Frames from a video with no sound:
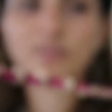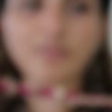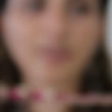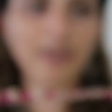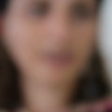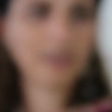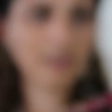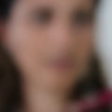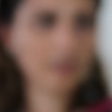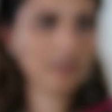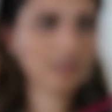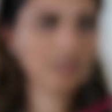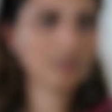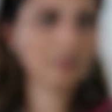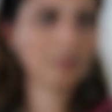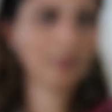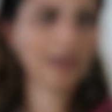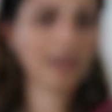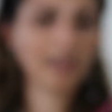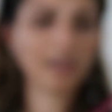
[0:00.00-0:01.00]
very good as
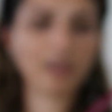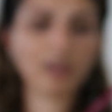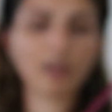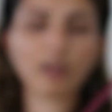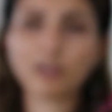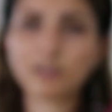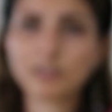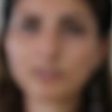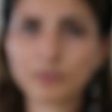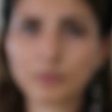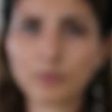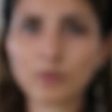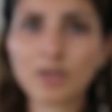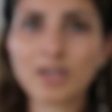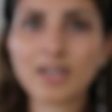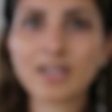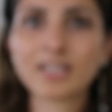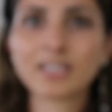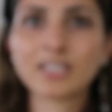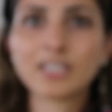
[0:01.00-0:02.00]
well. Also,
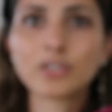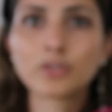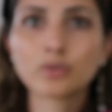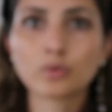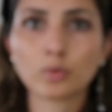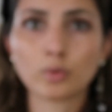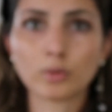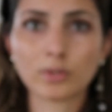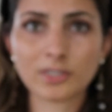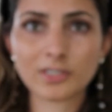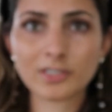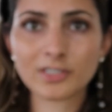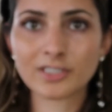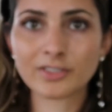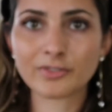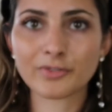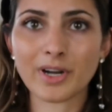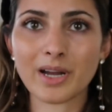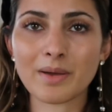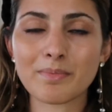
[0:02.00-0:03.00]
the shoulder
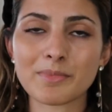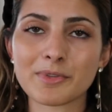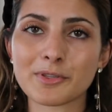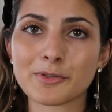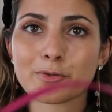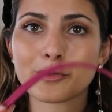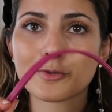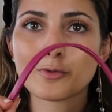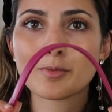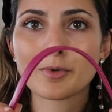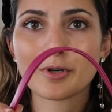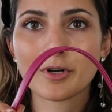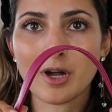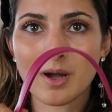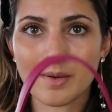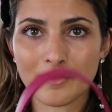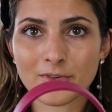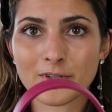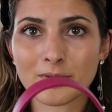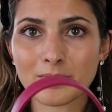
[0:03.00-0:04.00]
strap is super
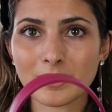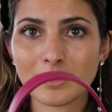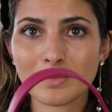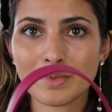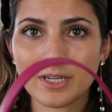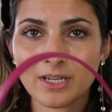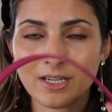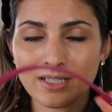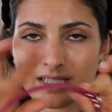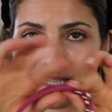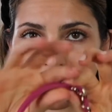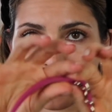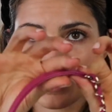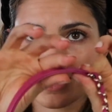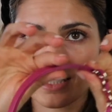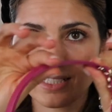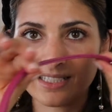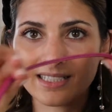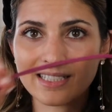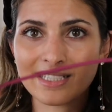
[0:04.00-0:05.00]
comfortable, because it
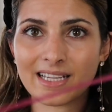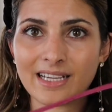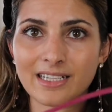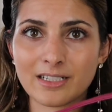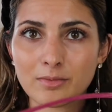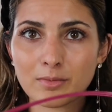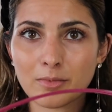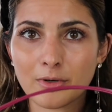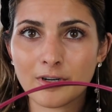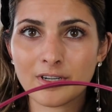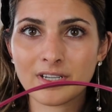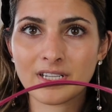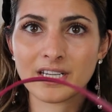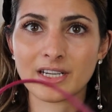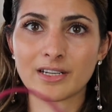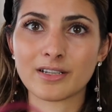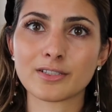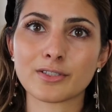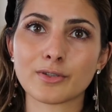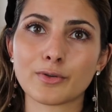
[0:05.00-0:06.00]
has this leather part
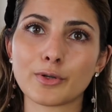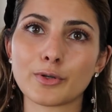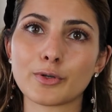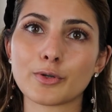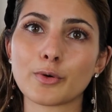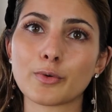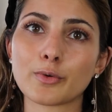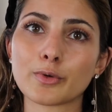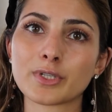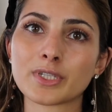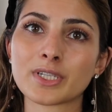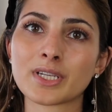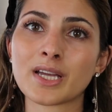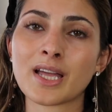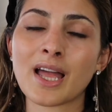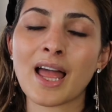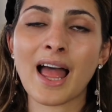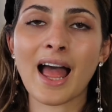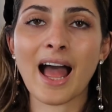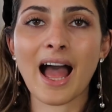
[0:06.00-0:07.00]
here, so you don't
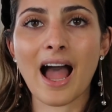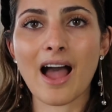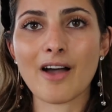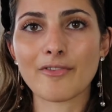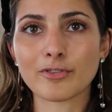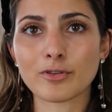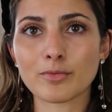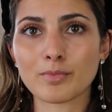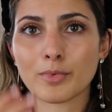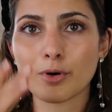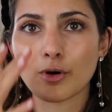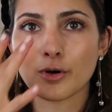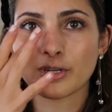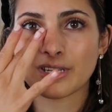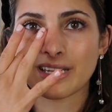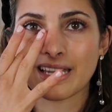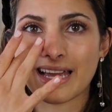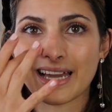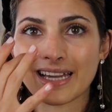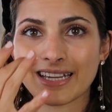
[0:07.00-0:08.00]
have to put,
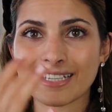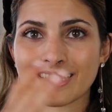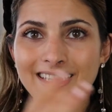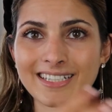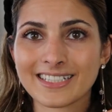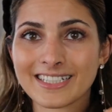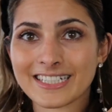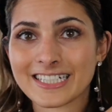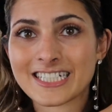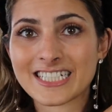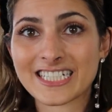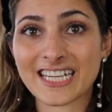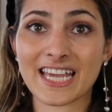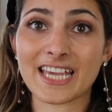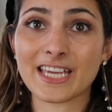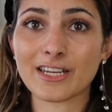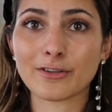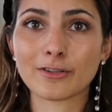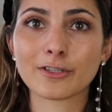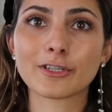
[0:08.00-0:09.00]
like, the
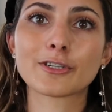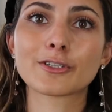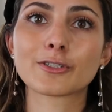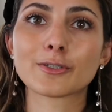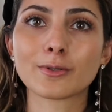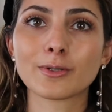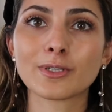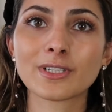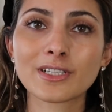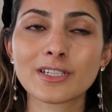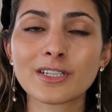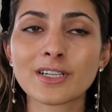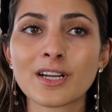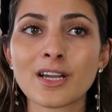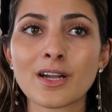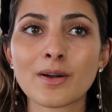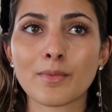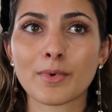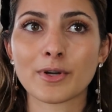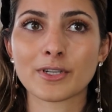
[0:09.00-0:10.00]
chain on your shoulder,
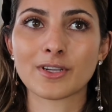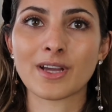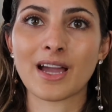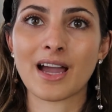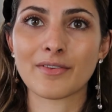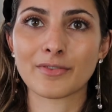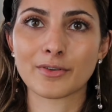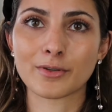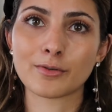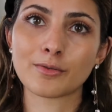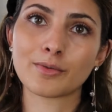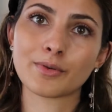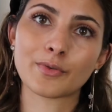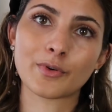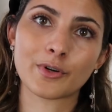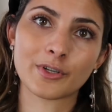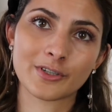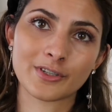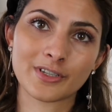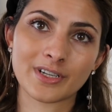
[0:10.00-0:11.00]
which you have to do with
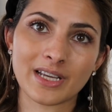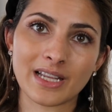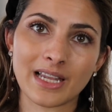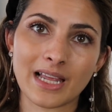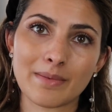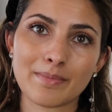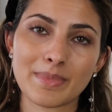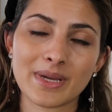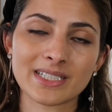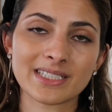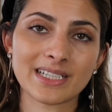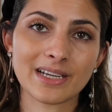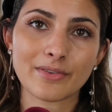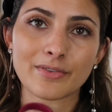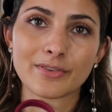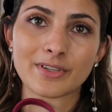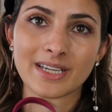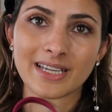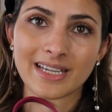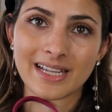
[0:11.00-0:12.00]
other Chanel handbags, like
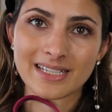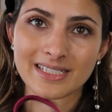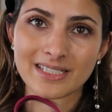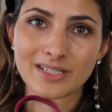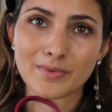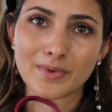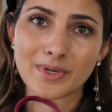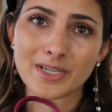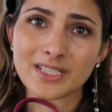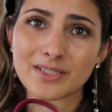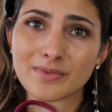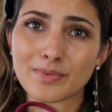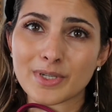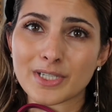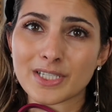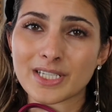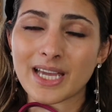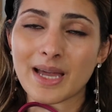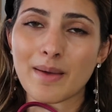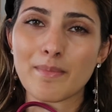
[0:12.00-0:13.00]
with the classic ones,
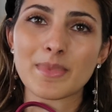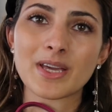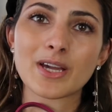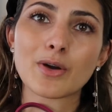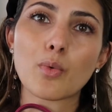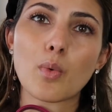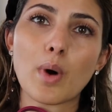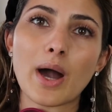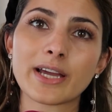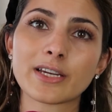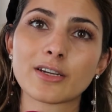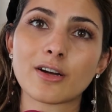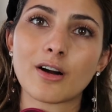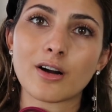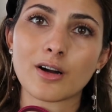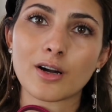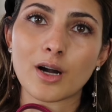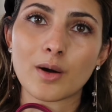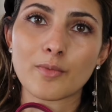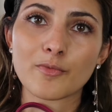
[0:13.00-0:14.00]
which can be quite
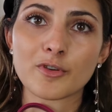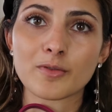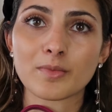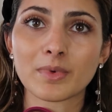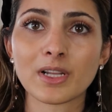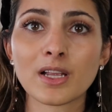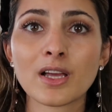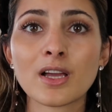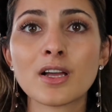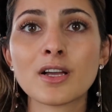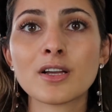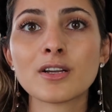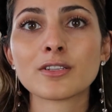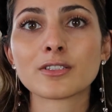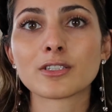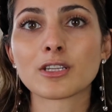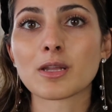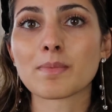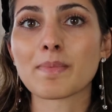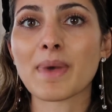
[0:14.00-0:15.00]
uncomfortable.
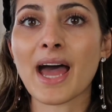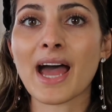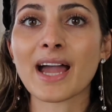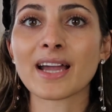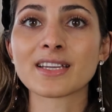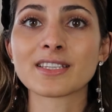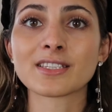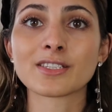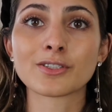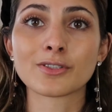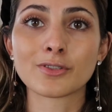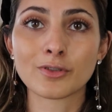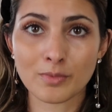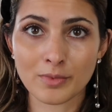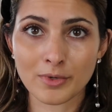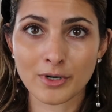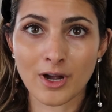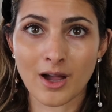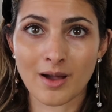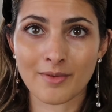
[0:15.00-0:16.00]
So the bag is
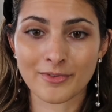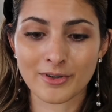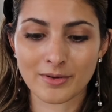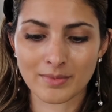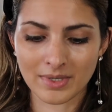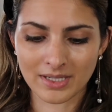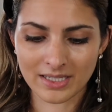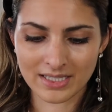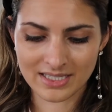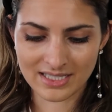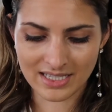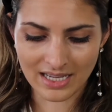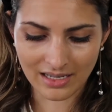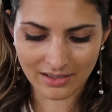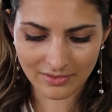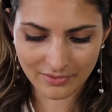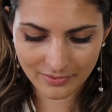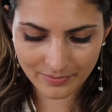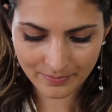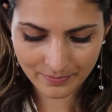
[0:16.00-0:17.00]
super comfortable
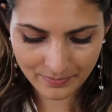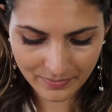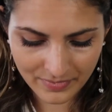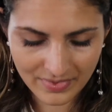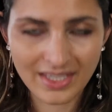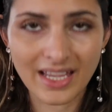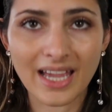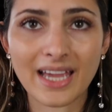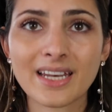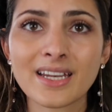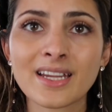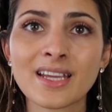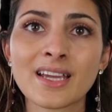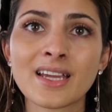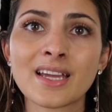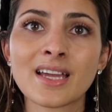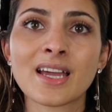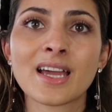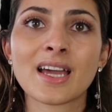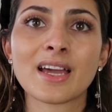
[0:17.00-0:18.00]
itself. Then,
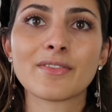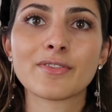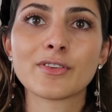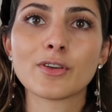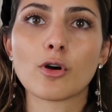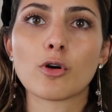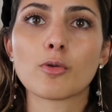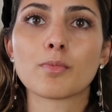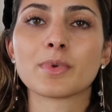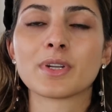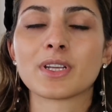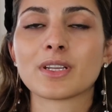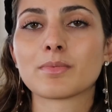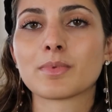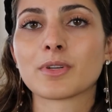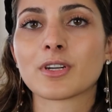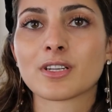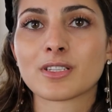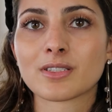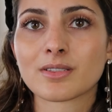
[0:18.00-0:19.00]
if you open it,
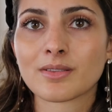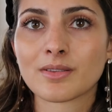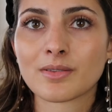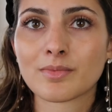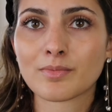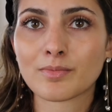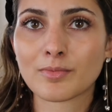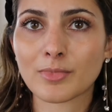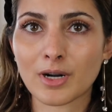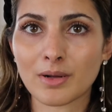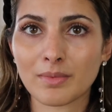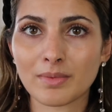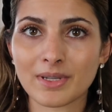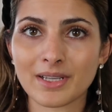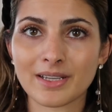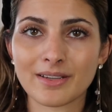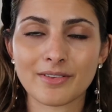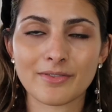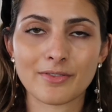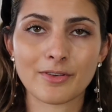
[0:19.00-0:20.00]
because
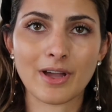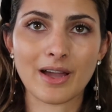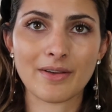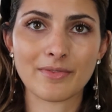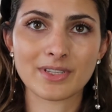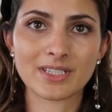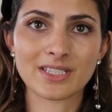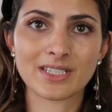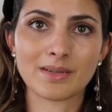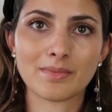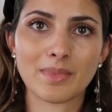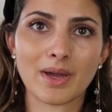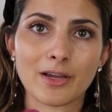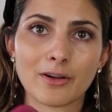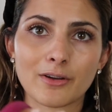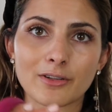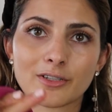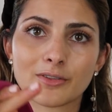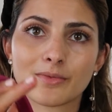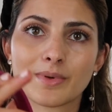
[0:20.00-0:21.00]
probably if you haven't seen my
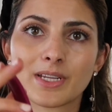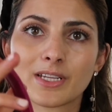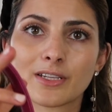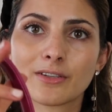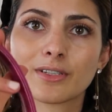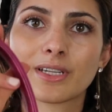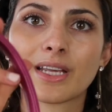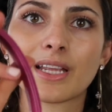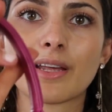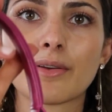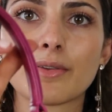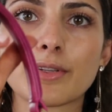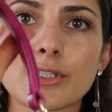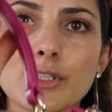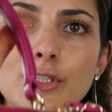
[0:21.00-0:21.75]
other video, then I'll